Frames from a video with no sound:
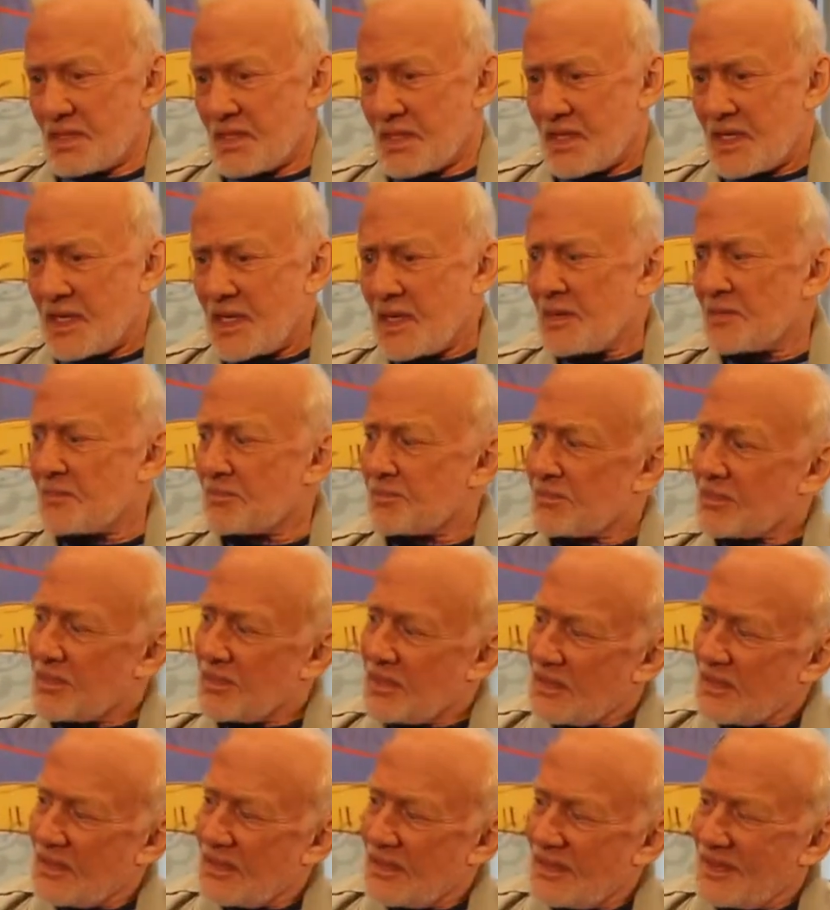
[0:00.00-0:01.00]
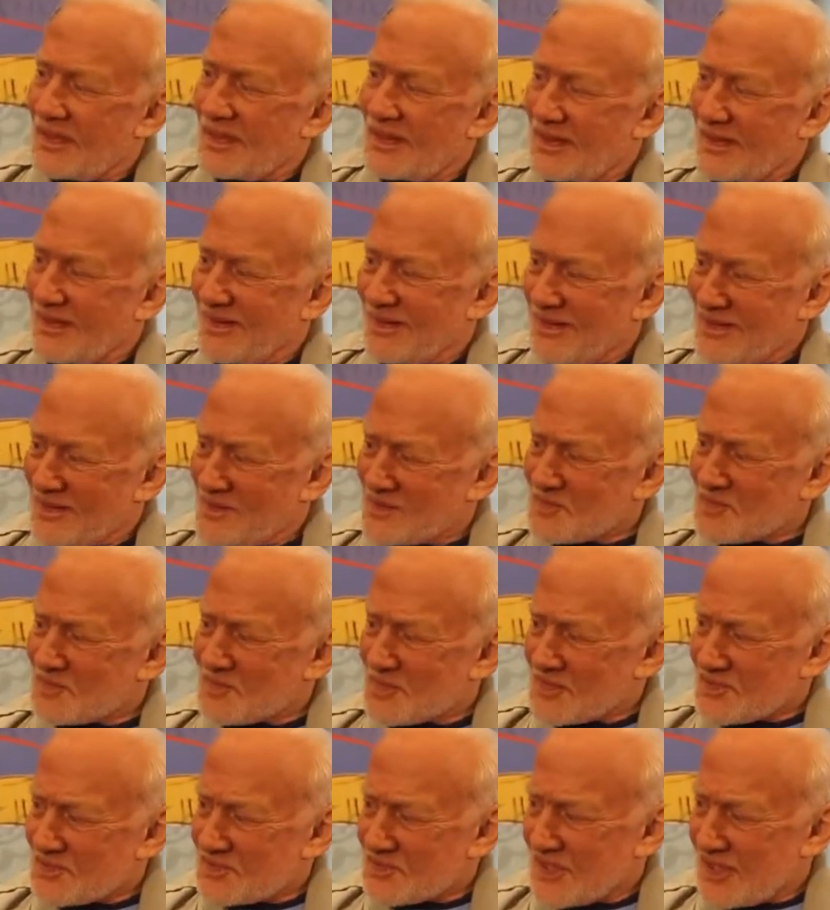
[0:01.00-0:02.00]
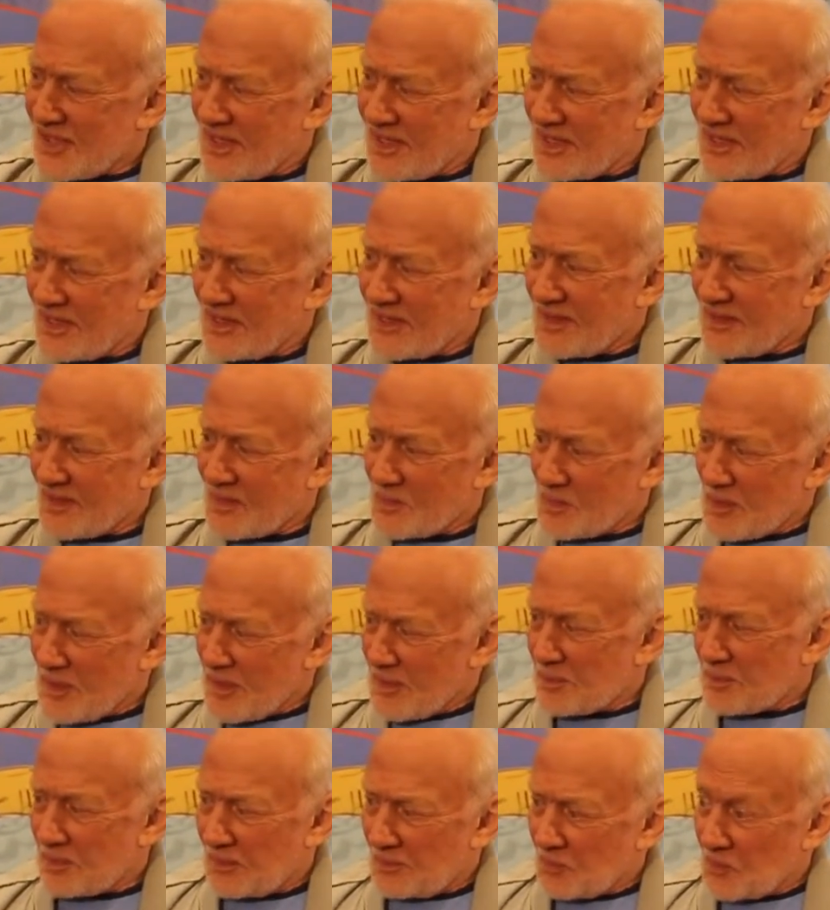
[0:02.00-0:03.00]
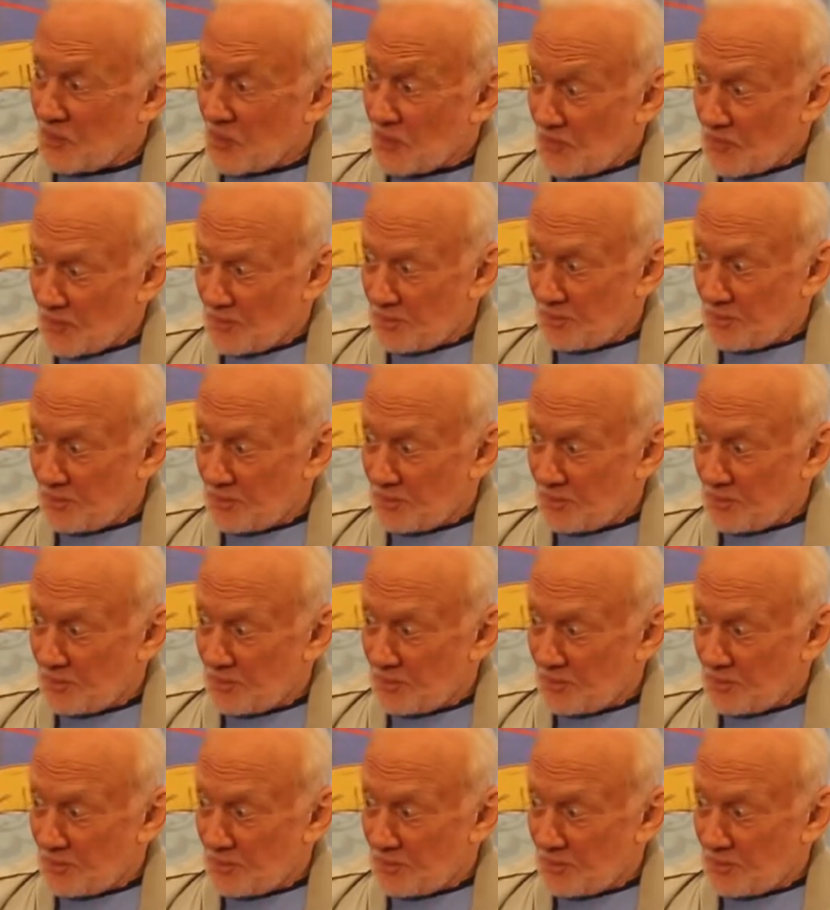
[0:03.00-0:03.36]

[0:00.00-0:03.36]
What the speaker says: keep interesting the people who are